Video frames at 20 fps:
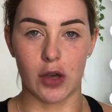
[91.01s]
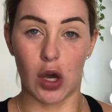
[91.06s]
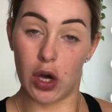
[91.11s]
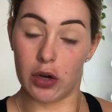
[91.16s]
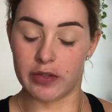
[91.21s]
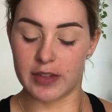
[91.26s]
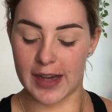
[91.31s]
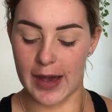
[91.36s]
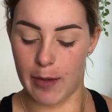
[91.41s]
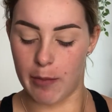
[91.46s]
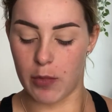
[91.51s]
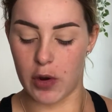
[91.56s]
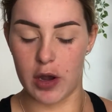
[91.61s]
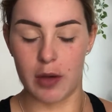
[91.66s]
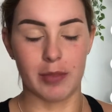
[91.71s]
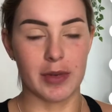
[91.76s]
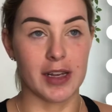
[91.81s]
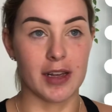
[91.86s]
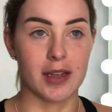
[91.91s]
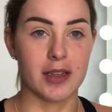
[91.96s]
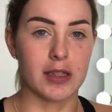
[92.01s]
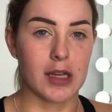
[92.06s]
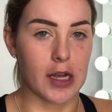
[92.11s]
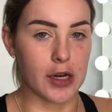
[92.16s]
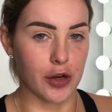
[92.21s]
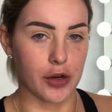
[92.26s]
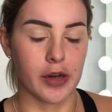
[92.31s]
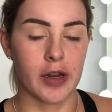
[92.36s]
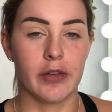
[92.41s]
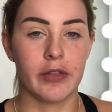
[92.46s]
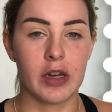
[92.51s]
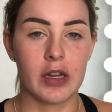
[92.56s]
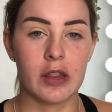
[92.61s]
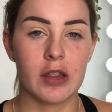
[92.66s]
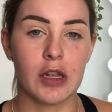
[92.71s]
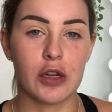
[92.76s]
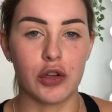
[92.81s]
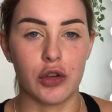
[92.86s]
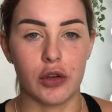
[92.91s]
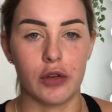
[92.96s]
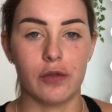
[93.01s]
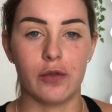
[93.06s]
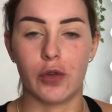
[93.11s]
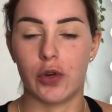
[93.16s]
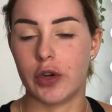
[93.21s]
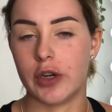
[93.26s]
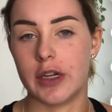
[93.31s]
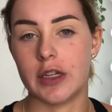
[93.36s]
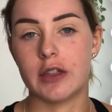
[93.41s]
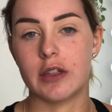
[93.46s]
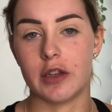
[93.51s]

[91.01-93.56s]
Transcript: off camera because I don't have anything new for it.